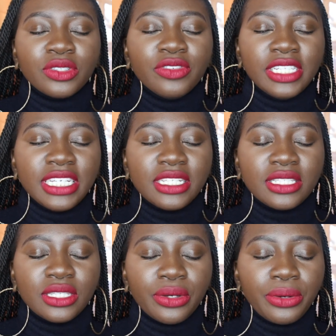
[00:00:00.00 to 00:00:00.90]

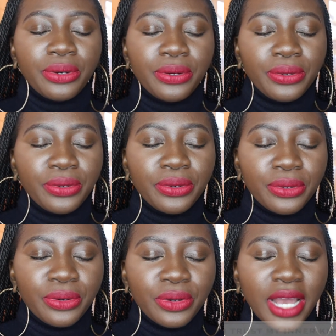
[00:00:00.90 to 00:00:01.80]
Release.
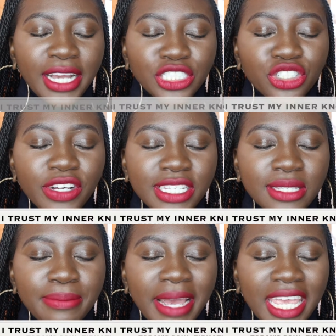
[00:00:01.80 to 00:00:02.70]
I
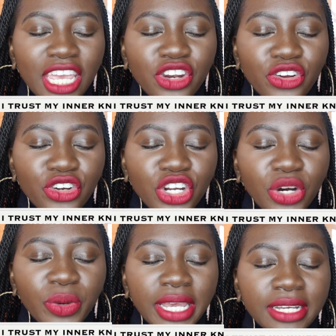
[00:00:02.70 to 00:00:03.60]
trust my inner
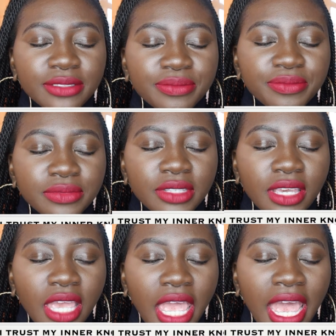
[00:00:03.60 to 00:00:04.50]
knowing.
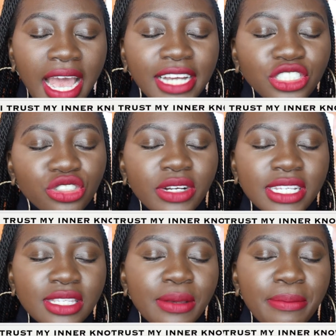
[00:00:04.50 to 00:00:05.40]
I
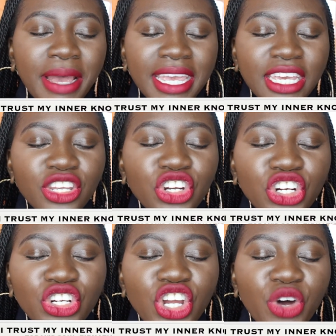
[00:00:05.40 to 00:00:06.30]
trust my
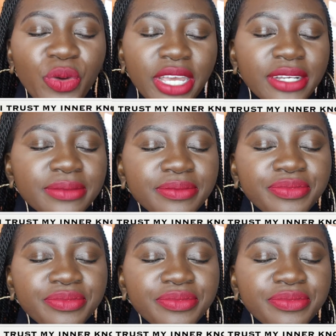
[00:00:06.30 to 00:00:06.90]
inner knowing.